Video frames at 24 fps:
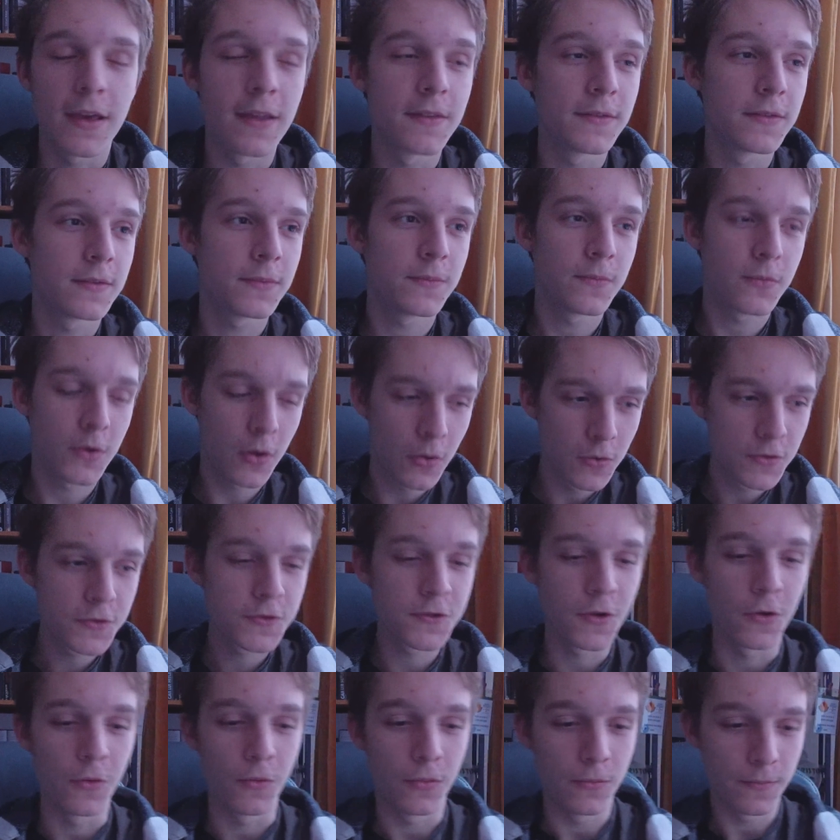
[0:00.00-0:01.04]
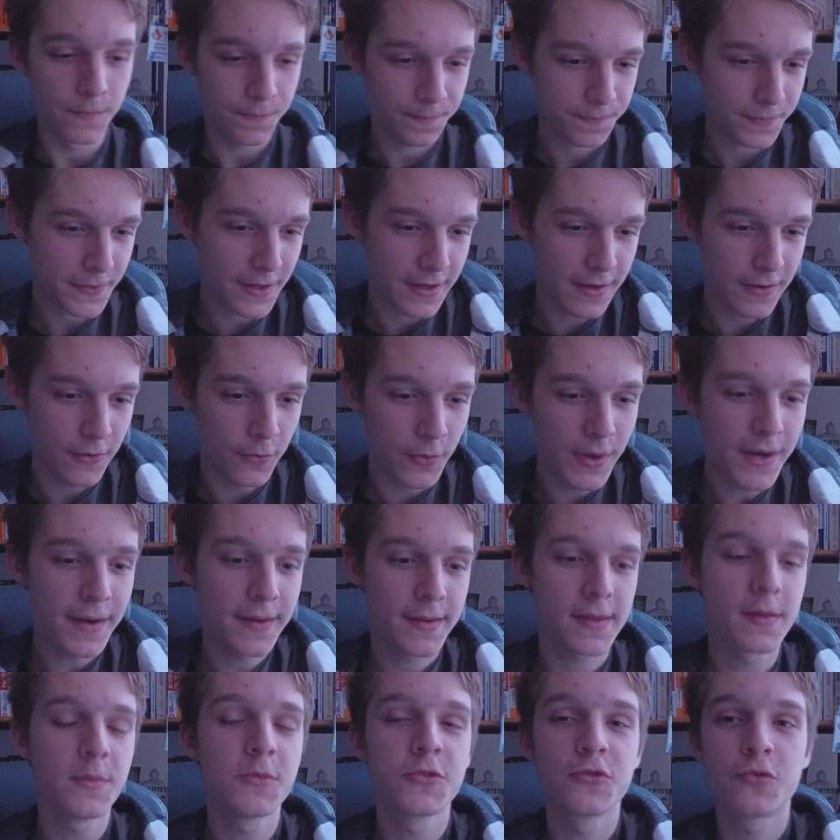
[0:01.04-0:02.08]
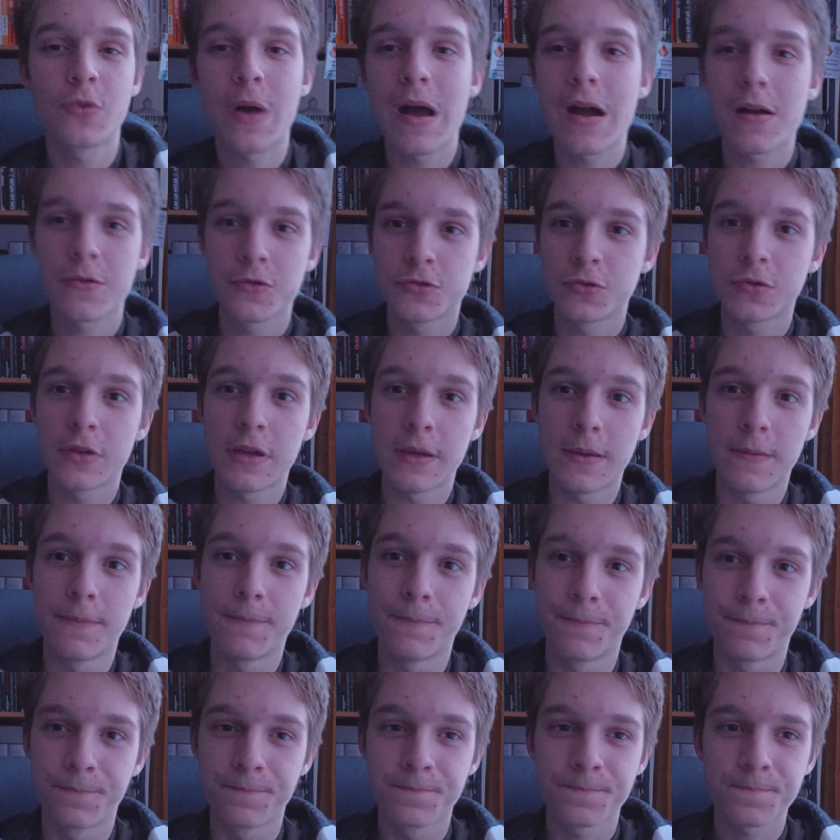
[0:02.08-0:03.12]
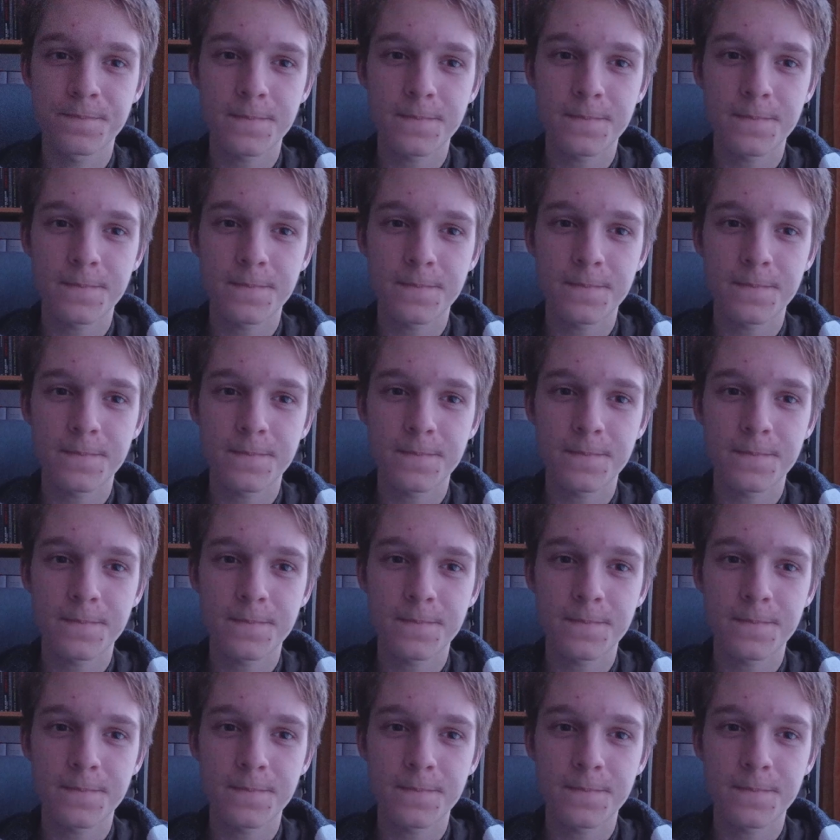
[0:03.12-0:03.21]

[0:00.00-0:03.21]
And also, when it comes to actually